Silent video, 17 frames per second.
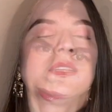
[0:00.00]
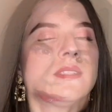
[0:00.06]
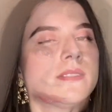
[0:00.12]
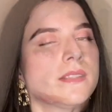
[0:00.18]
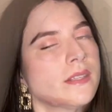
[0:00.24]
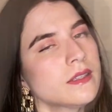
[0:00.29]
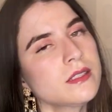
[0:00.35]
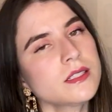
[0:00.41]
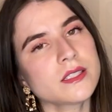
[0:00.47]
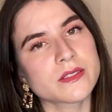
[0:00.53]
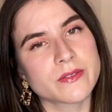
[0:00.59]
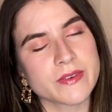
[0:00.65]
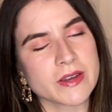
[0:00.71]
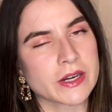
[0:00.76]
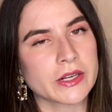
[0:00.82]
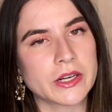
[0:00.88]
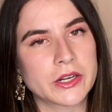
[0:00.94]
Cyril is
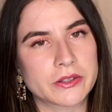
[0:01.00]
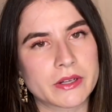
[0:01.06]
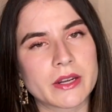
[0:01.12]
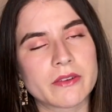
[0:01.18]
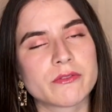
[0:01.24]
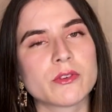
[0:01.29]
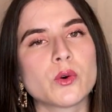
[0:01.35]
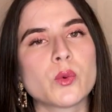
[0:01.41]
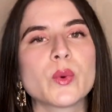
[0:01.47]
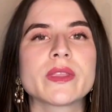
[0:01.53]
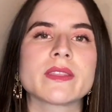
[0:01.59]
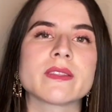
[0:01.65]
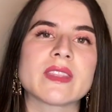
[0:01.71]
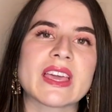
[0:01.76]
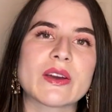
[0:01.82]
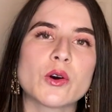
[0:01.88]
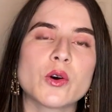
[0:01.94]
very grateful with
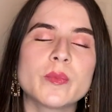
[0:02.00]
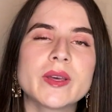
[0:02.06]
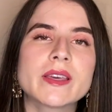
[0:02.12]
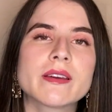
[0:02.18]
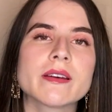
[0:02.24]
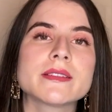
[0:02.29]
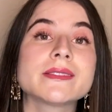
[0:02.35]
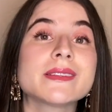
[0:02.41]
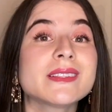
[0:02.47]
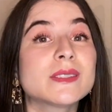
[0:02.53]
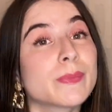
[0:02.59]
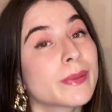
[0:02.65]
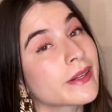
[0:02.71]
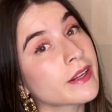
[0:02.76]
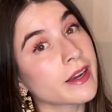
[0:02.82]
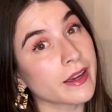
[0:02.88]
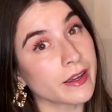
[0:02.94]
Nico because he's been
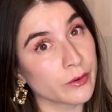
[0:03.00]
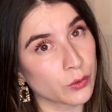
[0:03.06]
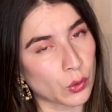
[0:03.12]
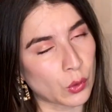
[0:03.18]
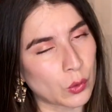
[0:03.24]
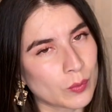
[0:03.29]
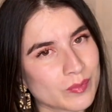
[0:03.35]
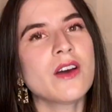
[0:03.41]
in Renault